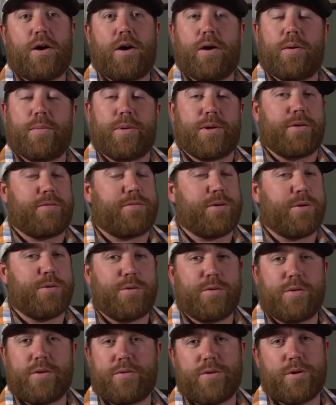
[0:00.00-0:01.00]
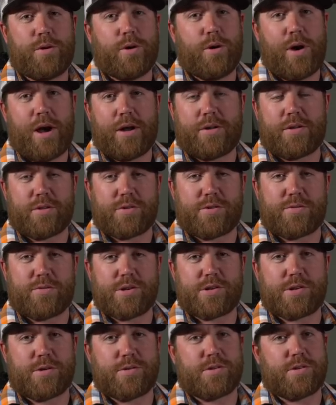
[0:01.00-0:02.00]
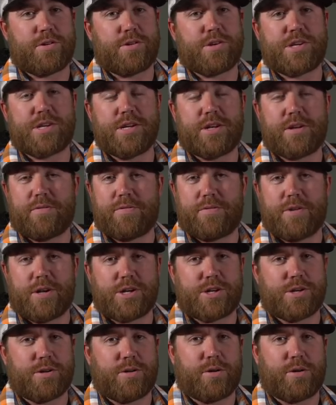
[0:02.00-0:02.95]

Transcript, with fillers: Um, and if you if you go out to those freestones and you're seeking fish,